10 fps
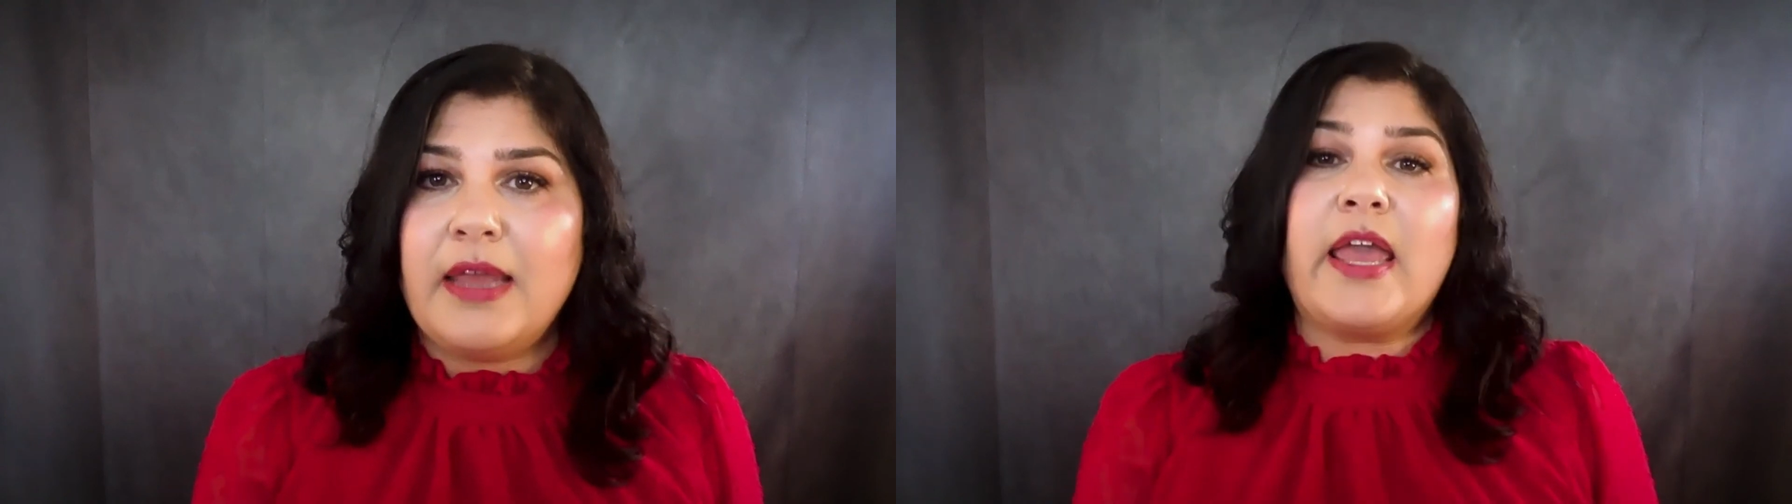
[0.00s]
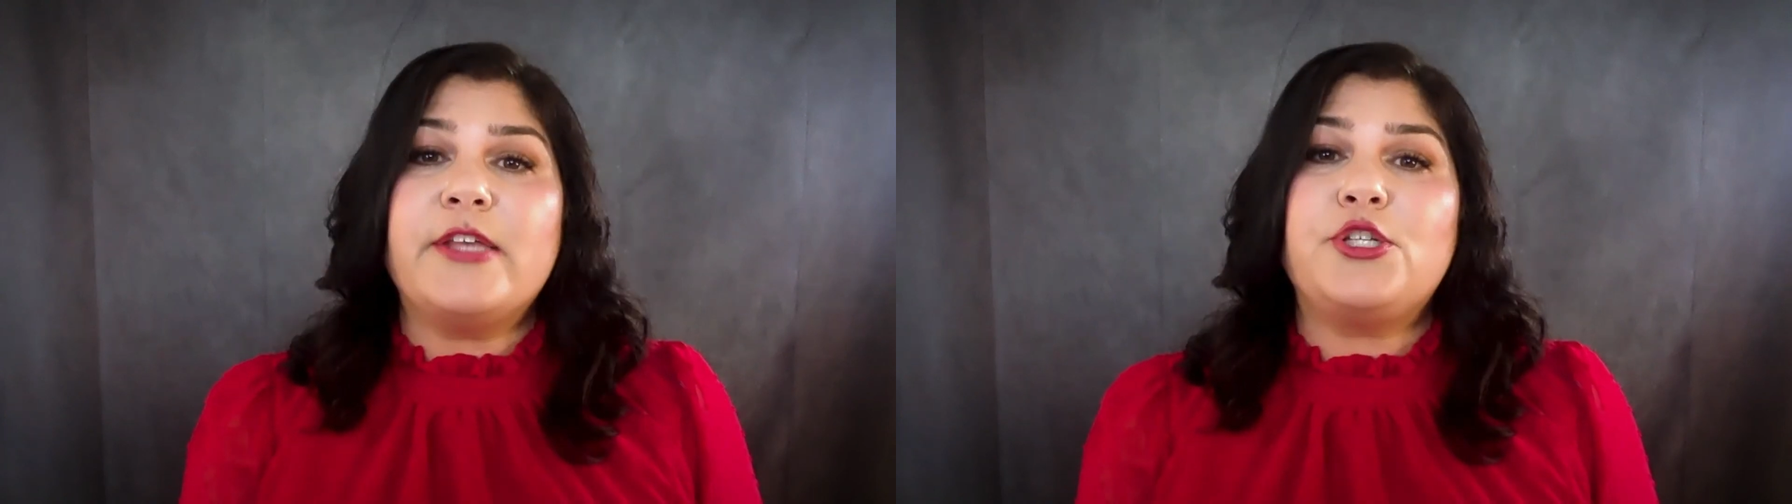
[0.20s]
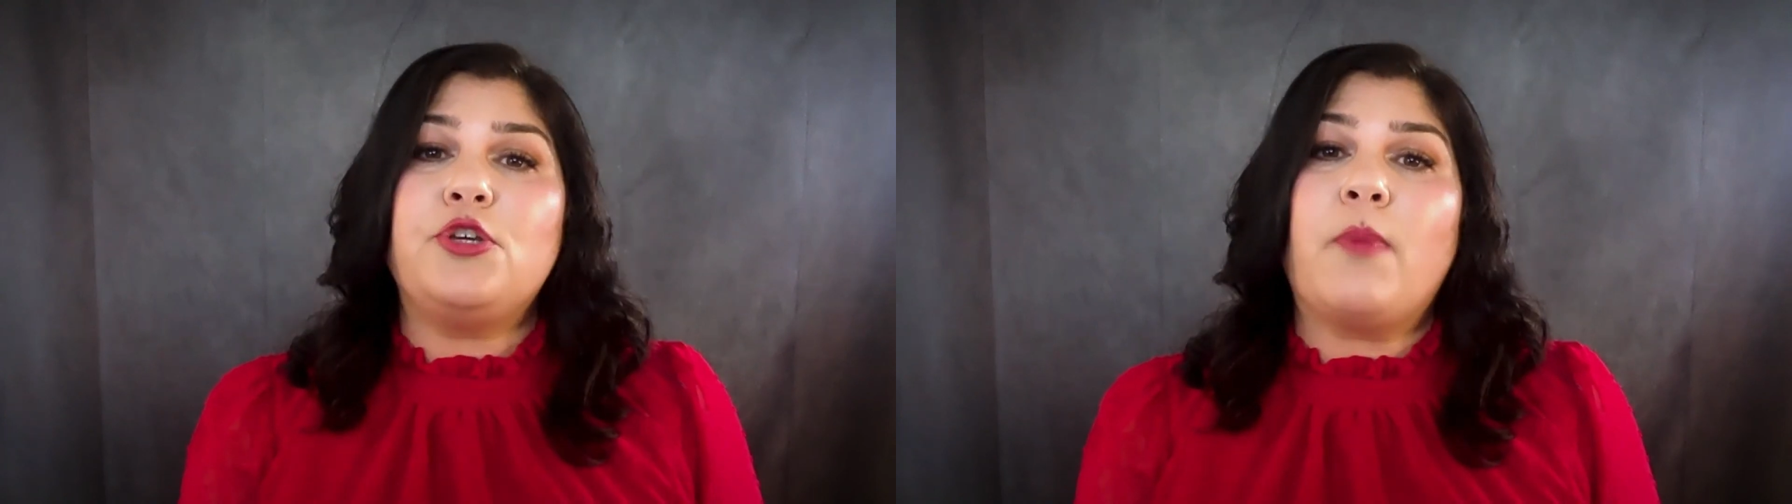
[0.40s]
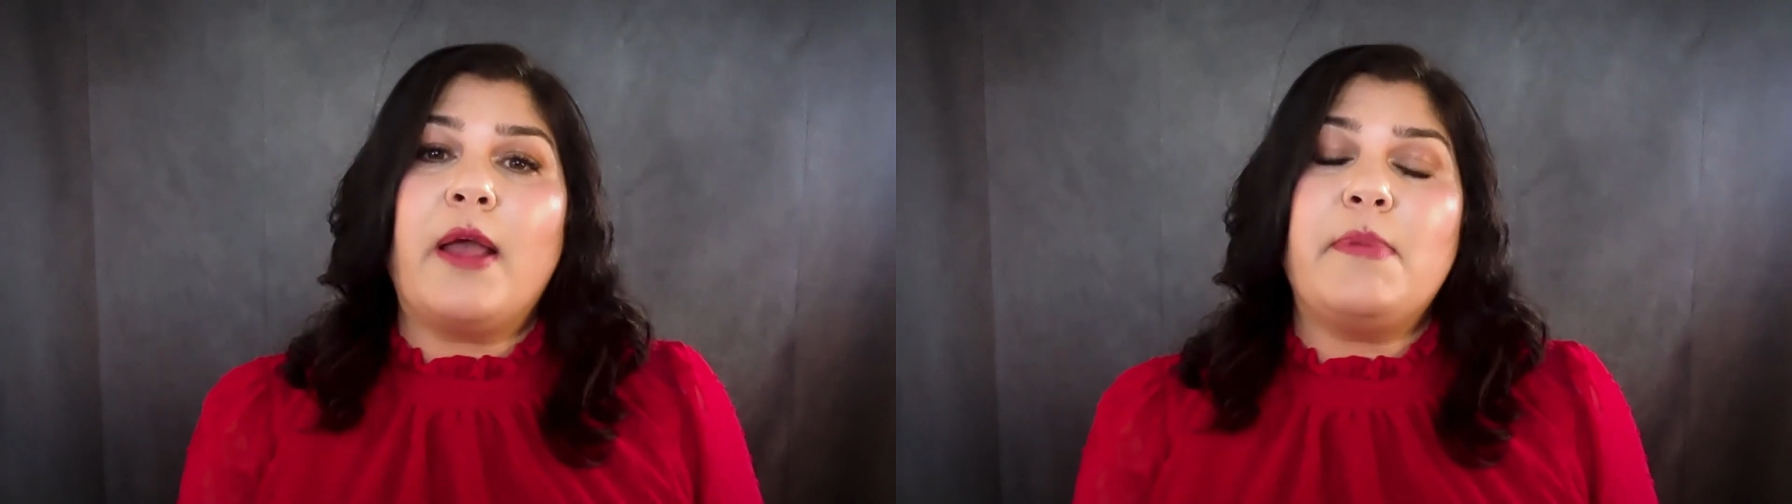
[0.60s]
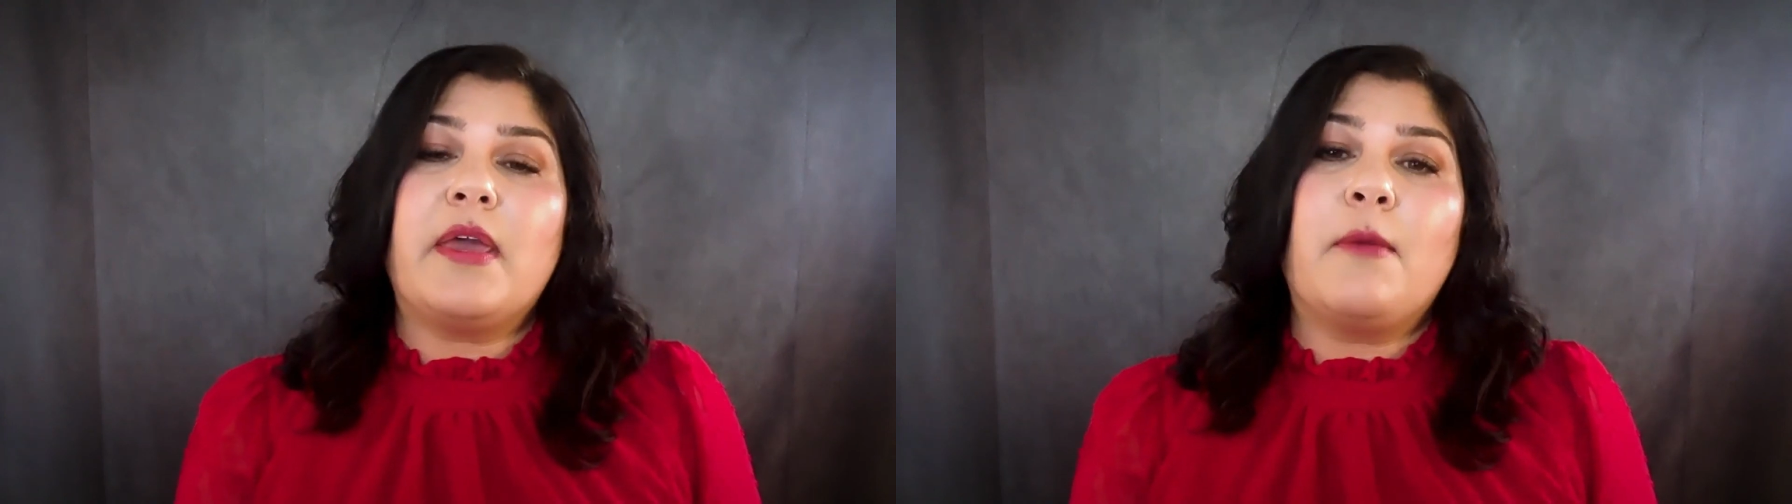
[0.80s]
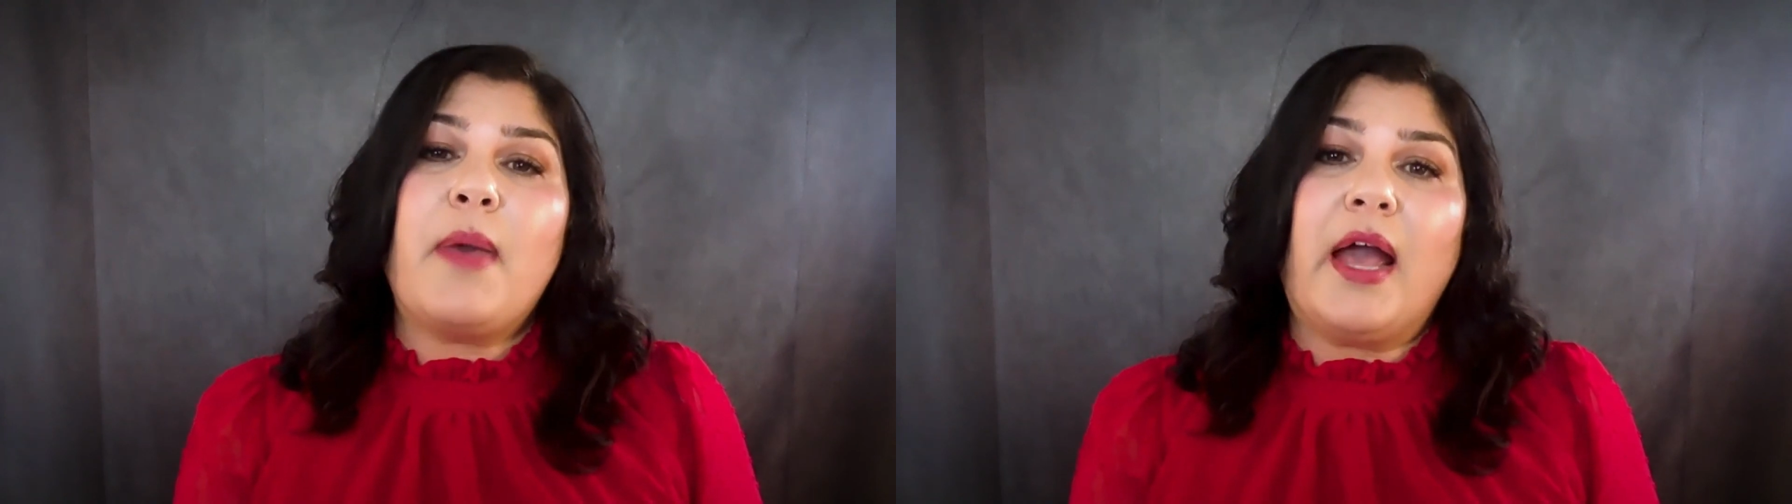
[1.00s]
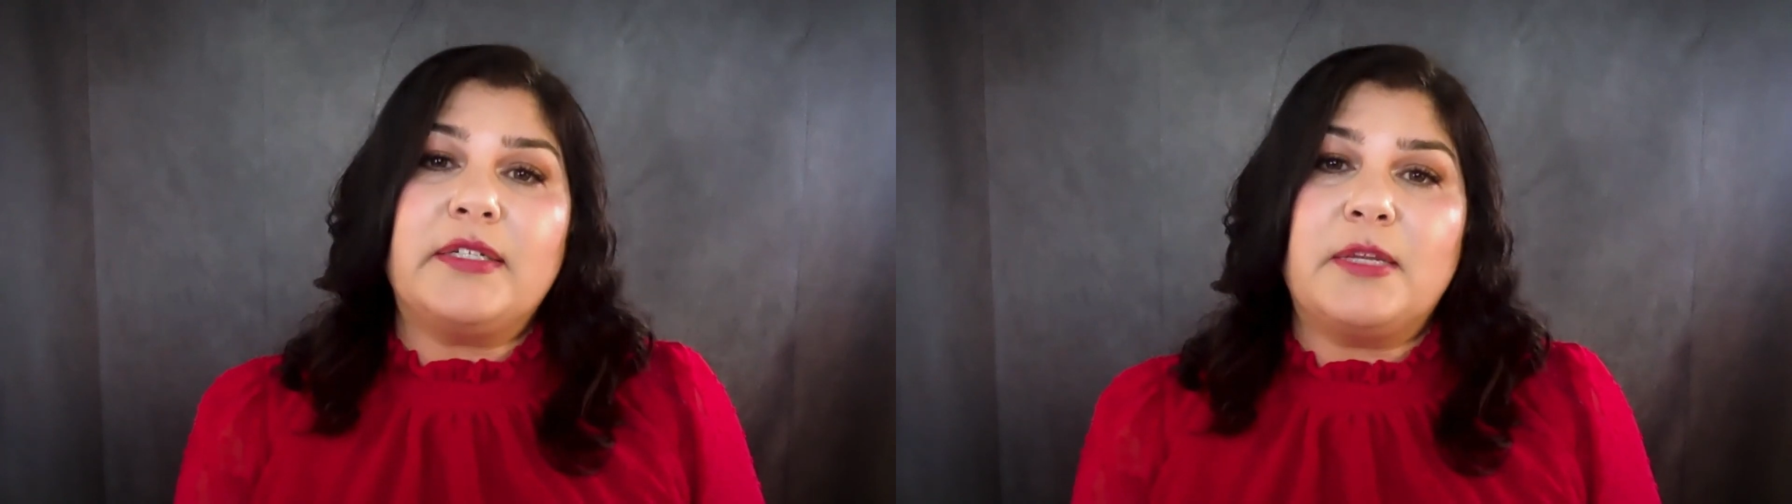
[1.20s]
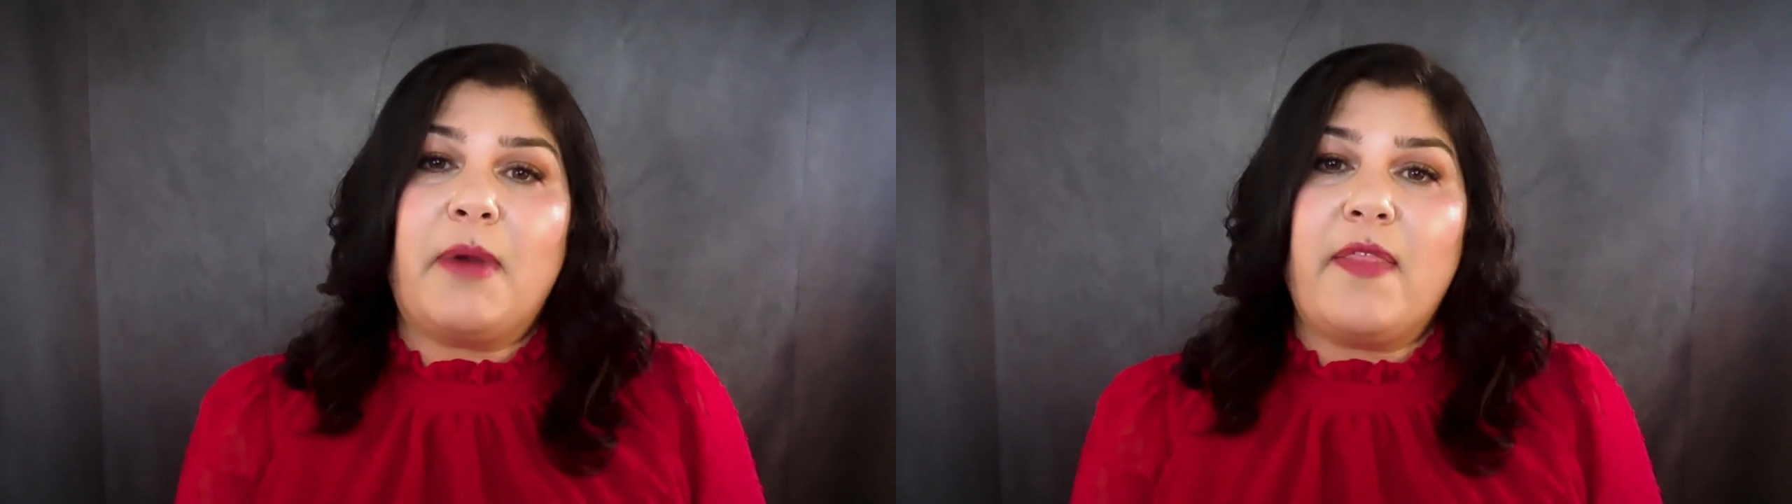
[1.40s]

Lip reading: in case you might be impacted